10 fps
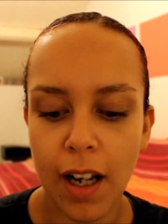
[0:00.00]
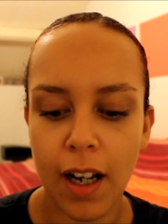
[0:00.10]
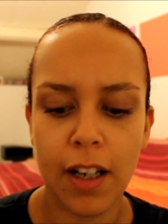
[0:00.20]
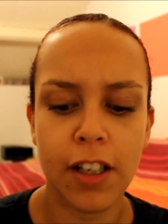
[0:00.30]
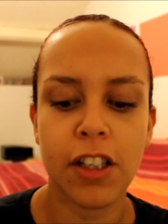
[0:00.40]

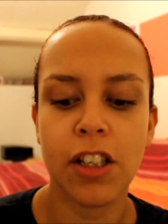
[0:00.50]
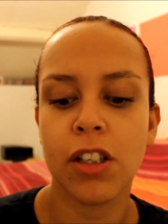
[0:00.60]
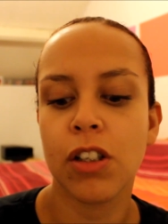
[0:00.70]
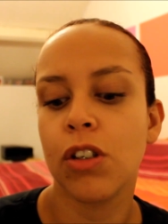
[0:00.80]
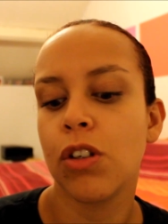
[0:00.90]

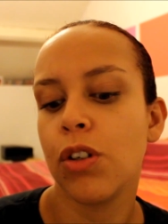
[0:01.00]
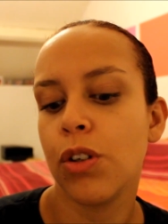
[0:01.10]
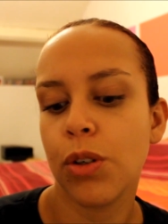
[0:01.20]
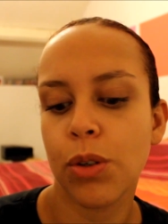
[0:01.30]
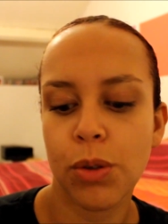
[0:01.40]

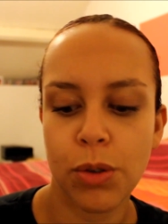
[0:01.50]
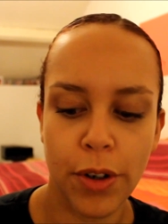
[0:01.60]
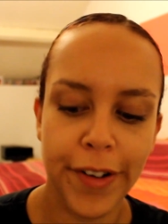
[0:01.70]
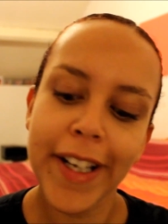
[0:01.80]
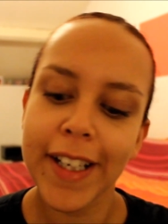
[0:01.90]

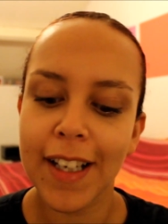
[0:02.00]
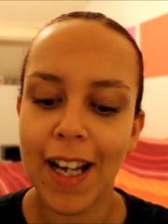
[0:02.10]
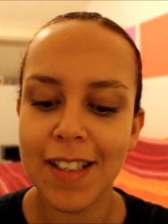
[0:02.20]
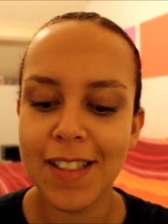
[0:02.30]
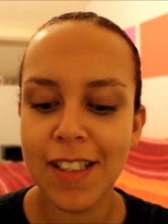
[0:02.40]
hyaluronic
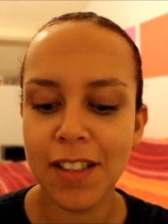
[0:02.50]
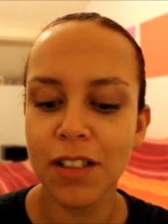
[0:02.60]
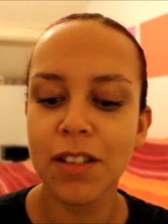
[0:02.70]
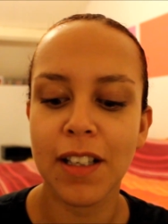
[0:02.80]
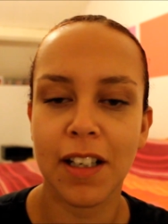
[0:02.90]
acid,
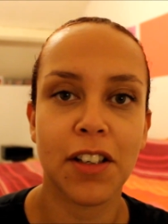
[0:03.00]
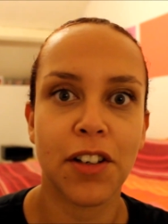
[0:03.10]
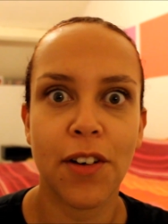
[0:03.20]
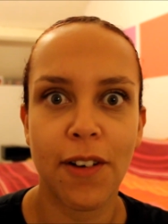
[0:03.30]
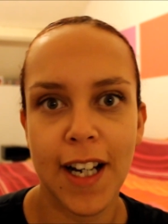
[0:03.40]
I
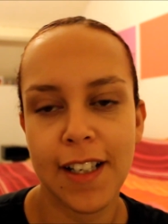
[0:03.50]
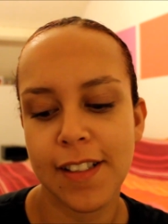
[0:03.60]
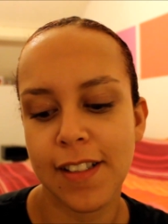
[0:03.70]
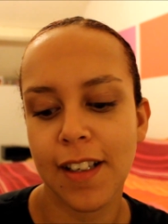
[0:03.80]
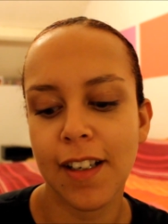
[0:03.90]
don't know how you
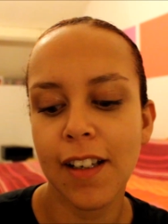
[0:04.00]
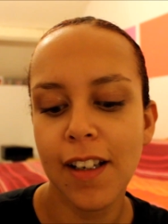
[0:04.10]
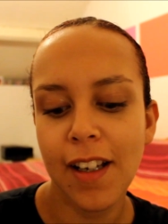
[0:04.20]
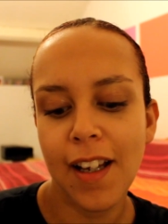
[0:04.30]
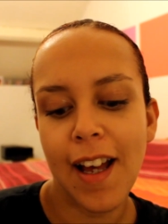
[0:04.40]
say that,
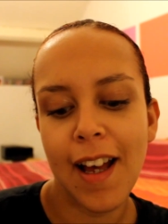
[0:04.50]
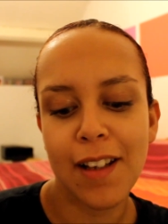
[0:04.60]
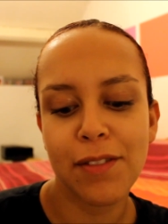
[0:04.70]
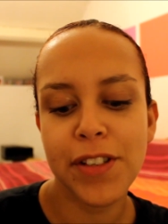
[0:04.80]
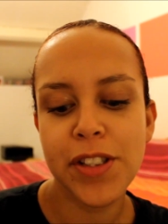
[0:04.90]

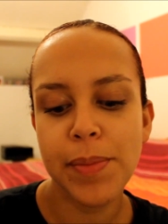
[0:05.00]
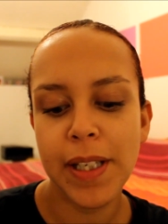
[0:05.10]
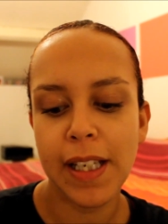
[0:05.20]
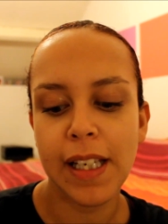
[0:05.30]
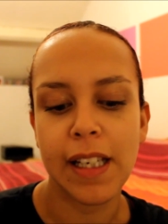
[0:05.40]
and
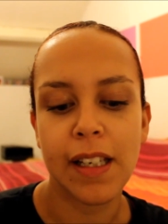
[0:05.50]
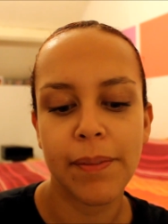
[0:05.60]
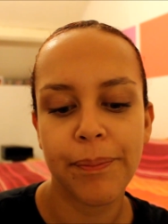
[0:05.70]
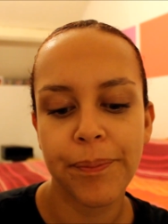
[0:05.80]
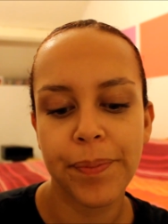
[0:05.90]
vitamin E.
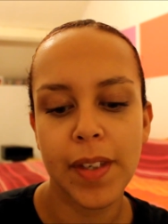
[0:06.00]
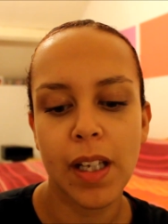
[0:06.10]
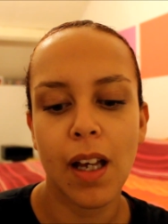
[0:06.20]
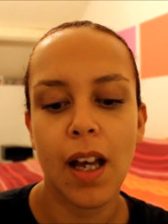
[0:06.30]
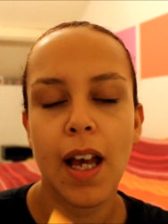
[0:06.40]

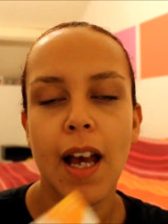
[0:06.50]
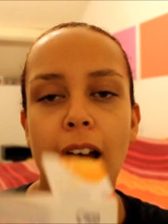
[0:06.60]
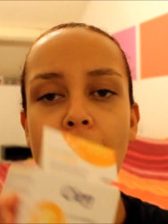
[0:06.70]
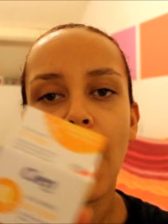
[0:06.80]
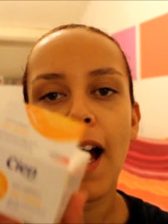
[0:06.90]

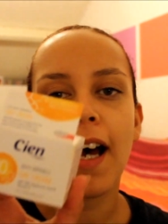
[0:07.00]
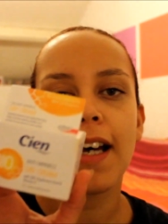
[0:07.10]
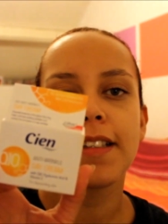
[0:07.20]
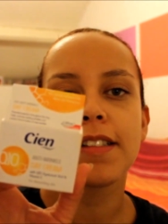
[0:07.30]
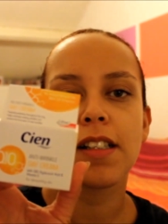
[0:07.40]

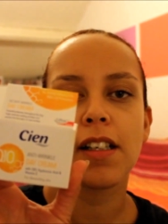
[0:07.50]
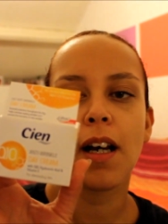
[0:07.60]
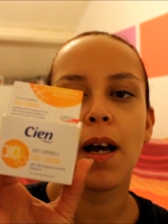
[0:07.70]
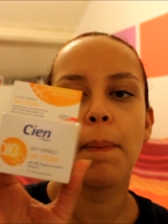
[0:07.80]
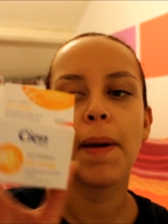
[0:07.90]
And
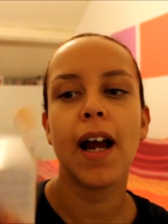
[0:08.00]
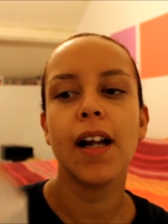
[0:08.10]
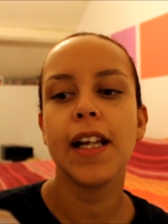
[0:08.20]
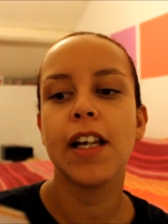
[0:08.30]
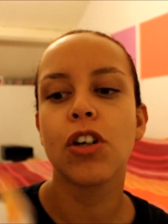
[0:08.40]

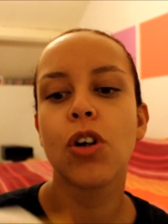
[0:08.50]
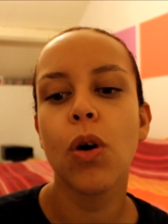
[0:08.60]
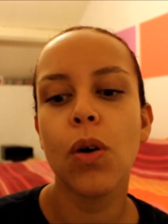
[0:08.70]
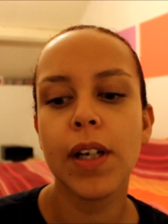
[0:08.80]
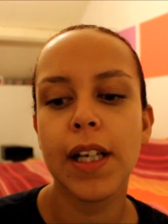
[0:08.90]
apparently,
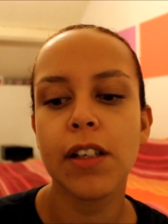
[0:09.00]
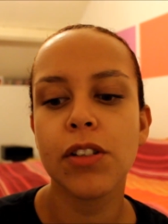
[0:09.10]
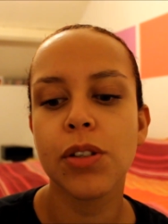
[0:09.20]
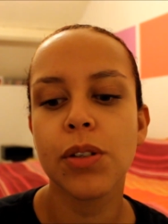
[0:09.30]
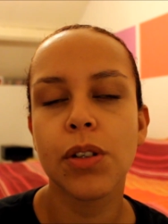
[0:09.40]
according
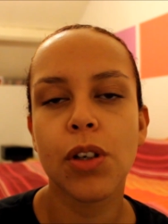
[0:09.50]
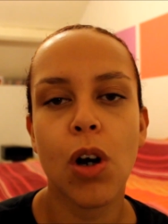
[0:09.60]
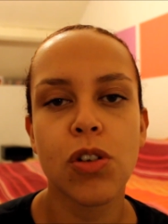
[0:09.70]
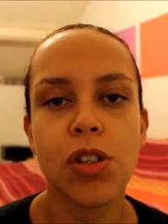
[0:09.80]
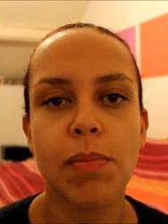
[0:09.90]
to the
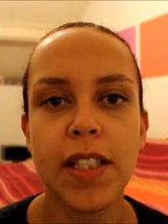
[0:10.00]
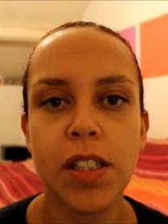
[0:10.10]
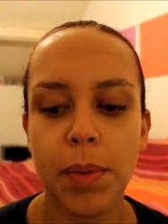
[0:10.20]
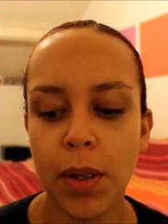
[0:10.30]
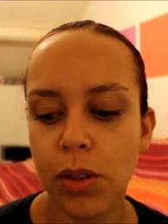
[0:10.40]

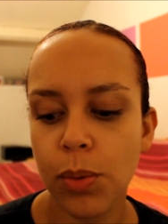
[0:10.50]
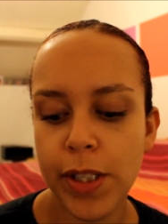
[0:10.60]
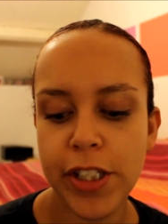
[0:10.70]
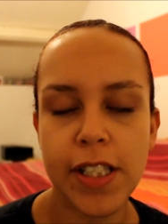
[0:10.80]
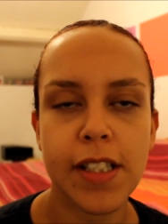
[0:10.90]
Consumentenbond,
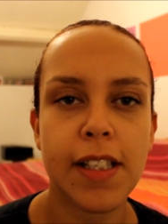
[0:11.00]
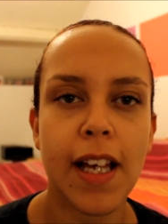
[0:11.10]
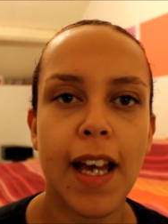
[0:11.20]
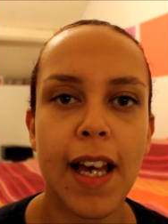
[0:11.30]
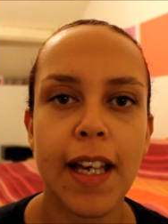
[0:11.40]
which is
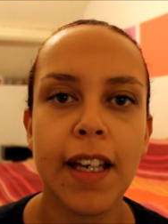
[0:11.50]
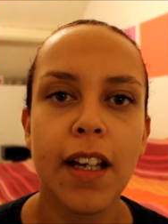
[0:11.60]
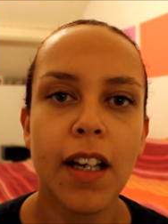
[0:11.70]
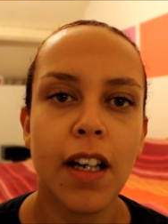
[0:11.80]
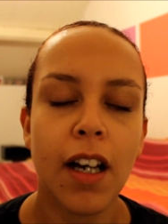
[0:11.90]
a
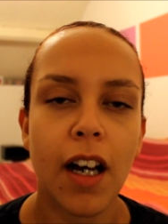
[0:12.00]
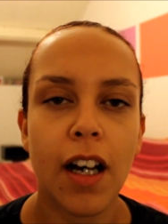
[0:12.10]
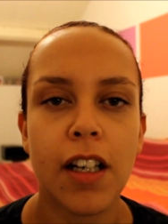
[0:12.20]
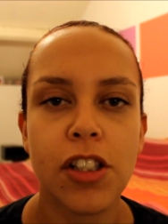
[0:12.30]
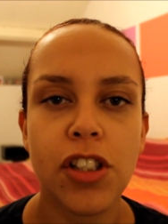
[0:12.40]

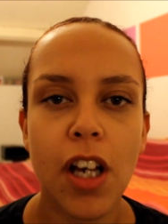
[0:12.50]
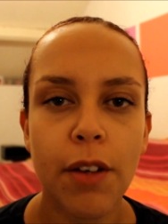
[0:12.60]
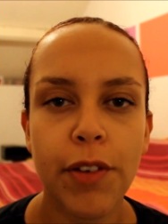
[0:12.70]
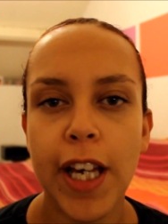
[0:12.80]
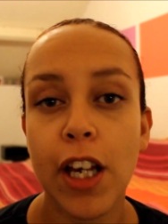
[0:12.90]
uh,
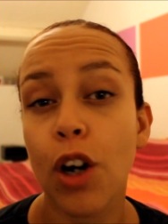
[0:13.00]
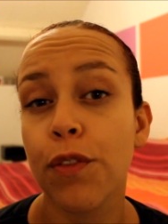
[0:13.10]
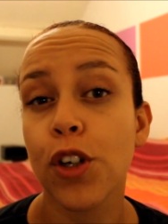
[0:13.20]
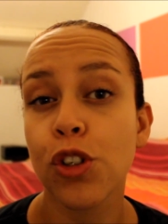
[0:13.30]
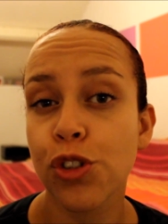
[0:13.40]
survey
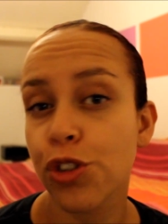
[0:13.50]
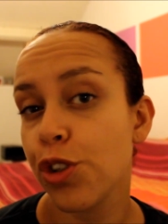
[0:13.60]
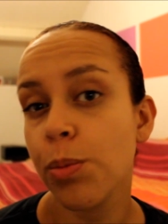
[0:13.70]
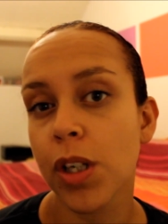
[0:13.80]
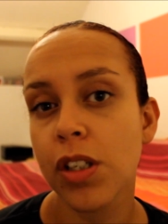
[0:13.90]
of
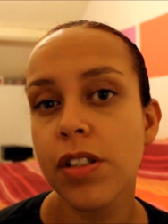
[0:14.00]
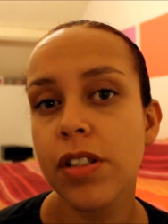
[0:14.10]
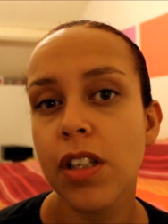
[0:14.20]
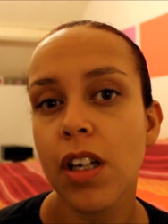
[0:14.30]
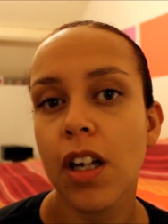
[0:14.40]
consumers,